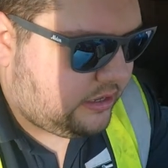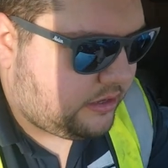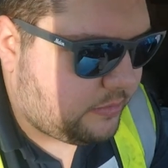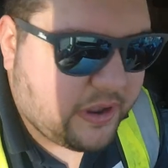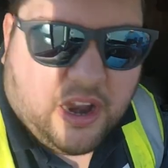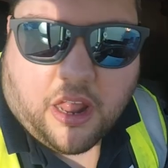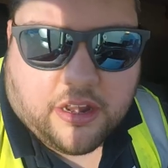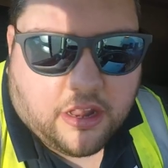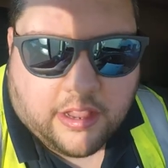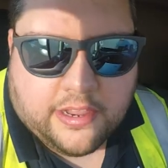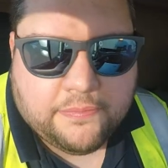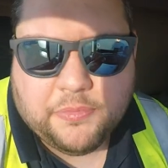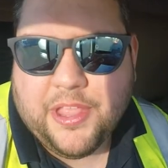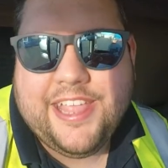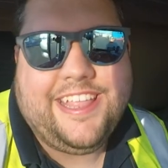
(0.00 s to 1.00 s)
Well, aren't I?
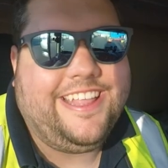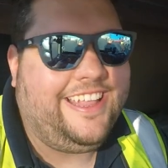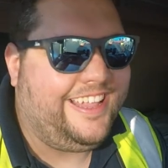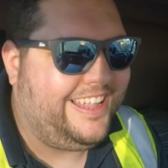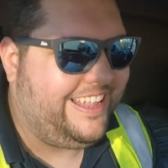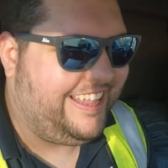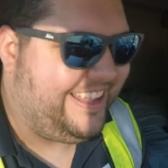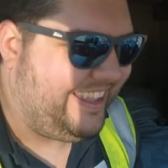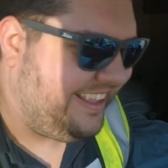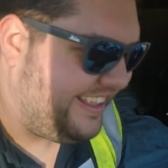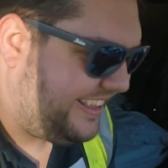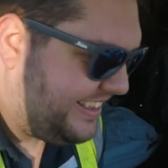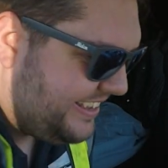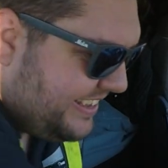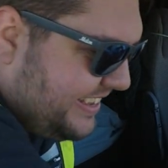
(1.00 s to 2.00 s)

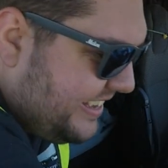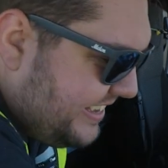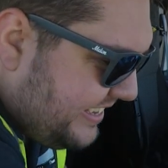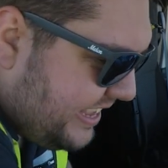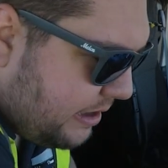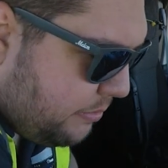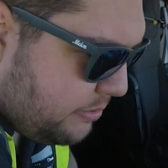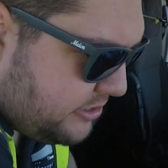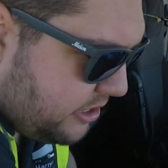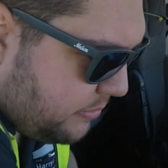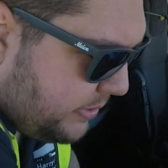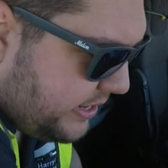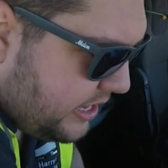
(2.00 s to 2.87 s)
Yeah, so we